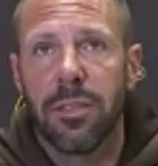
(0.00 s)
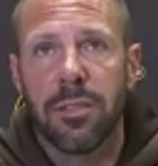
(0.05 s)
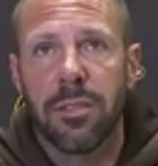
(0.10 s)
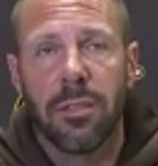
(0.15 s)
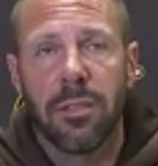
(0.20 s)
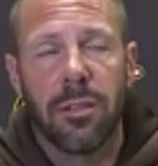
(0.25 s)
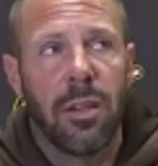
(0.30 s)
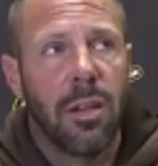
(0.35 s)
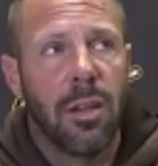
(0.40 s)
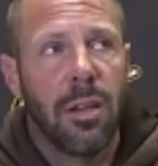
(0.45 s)
and
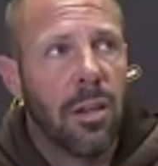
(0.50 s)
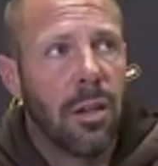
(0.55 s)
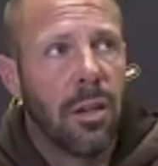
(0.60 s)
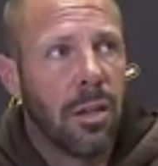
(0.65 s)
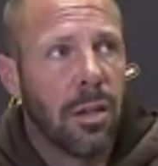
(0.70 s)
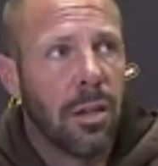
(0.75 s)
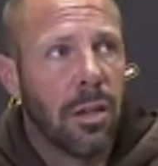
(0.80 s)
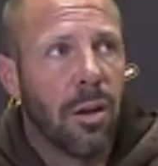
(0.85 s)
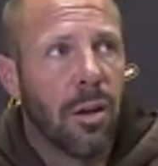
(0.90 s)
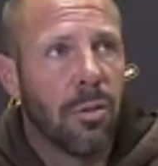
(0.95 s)

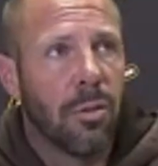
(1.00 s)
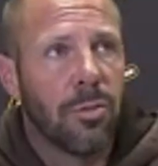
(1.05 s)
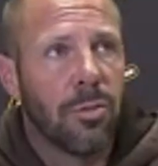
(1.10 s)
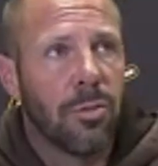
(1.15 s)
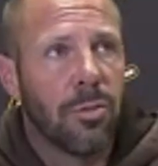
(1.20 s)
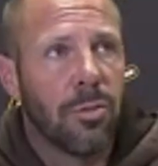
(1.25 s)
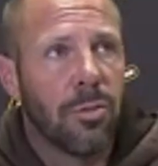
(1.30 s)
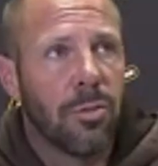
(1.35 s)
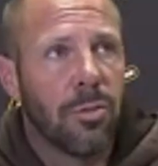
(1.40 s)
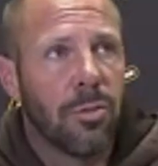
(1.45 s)
you know,
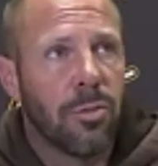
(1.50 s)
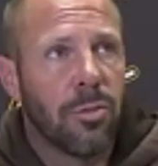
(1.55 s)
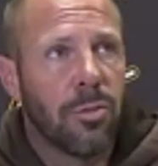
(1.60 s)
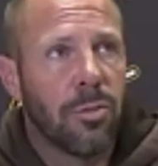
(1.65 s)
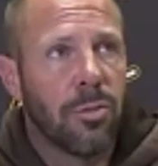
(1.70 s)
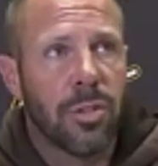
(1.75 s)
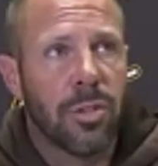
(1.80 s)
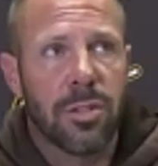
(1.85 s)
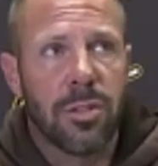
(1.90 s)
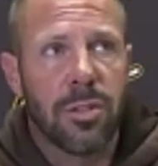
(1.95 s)
just,
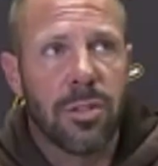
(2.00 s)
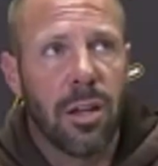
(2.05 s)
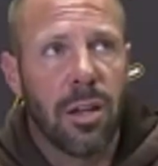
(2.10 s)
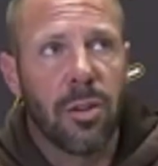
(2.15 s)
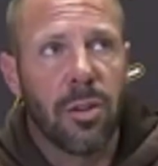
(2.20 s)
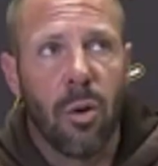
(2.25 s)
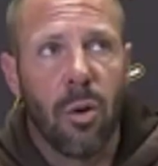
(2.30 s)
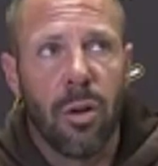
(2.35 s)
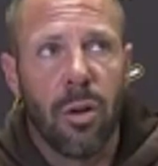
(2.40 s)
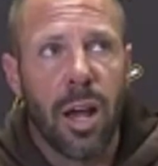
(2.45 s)
just
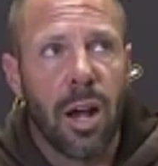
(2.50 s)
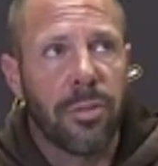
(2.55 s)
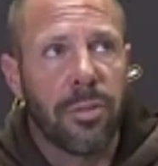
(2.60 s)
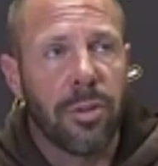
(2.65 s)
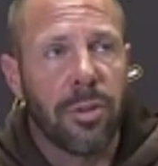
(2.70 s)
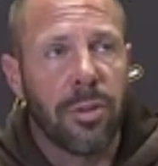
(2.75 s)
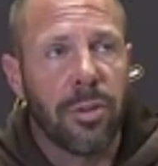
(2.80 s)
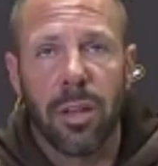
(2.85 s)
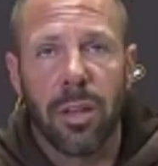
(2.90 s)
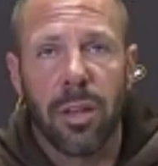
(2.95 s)
uh, going
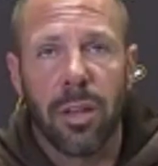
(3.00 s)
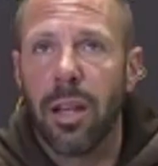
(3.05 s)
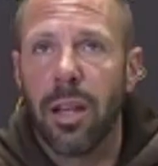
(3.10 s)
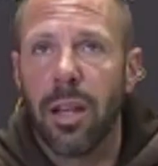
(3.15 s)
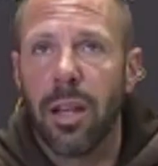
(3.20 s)
out there. The